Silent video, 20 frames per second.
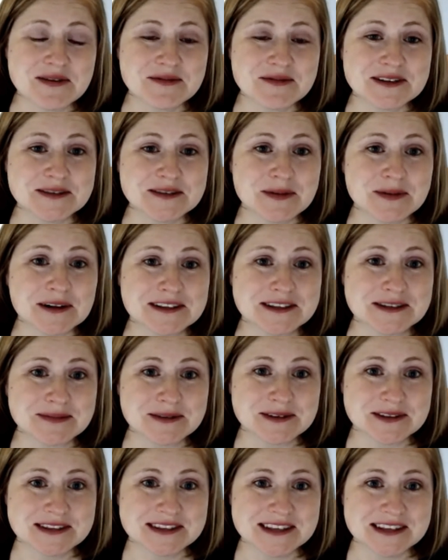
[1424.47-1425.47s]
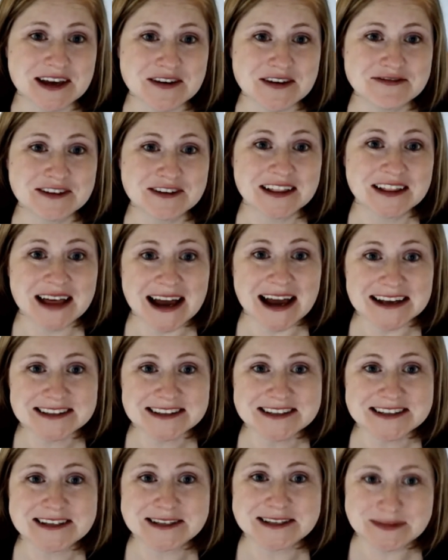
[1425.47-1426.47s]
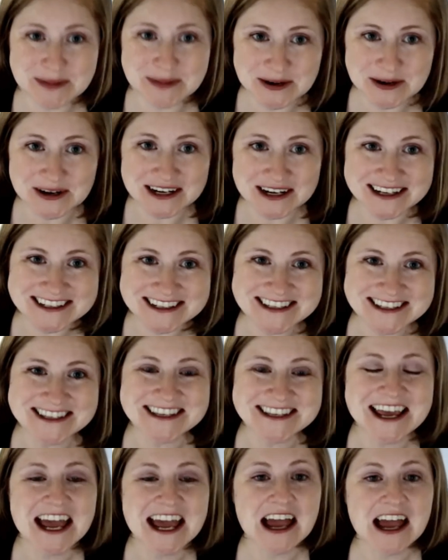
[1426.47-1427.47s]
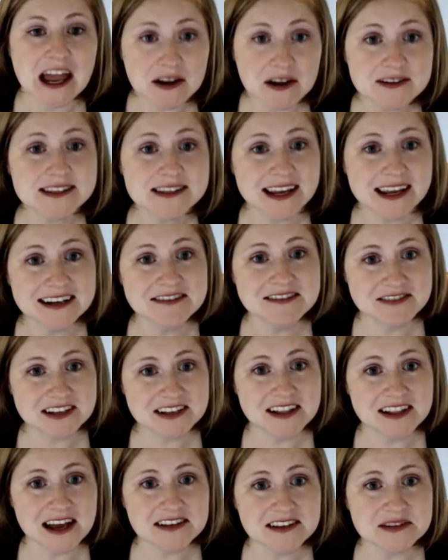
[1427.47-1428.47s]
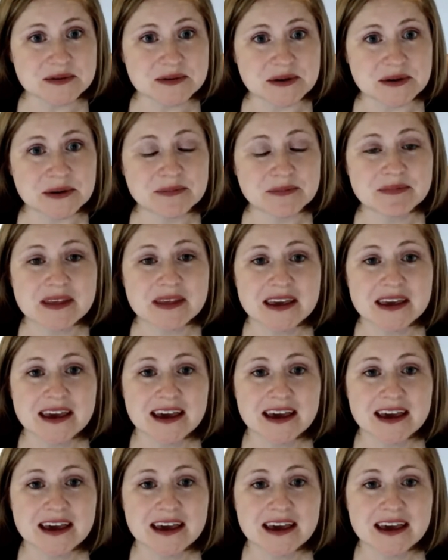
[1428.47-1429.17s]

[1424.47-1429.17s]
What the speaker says: responsible self class experience outside of the classroom.